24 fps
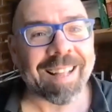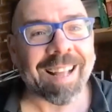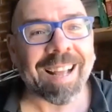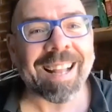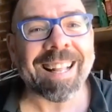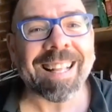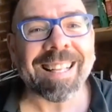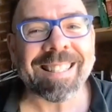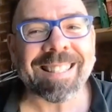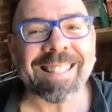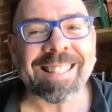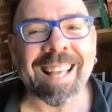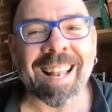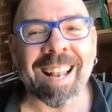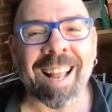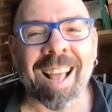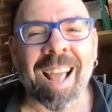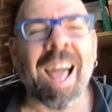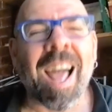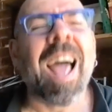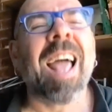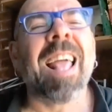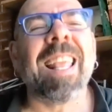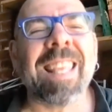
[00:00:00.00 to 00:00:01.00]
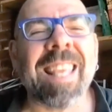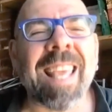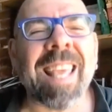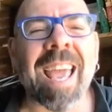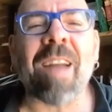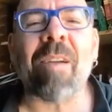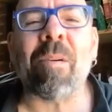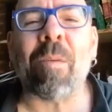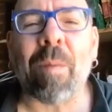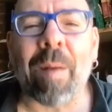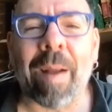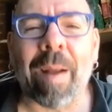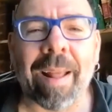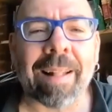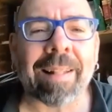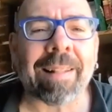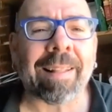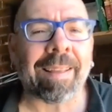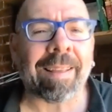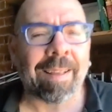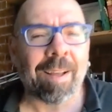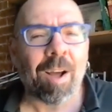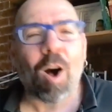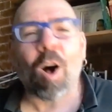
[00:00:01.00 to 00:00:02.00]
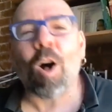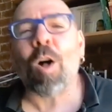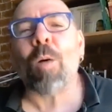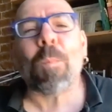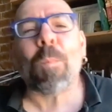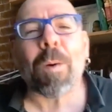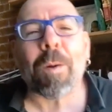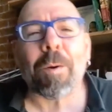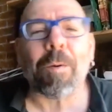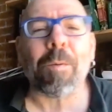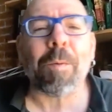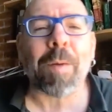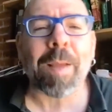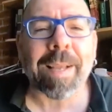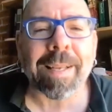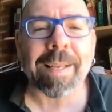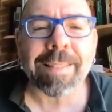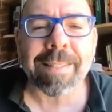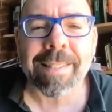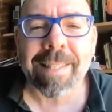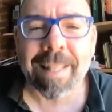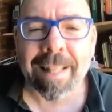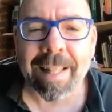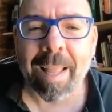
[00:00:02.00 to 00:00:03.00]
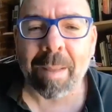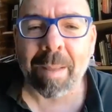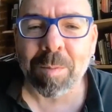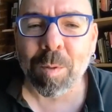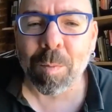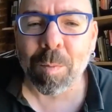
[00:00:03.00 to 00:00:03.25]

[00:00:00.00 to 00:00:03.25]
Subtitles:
And he said, yeah, really. All Puerto Ricans claim to be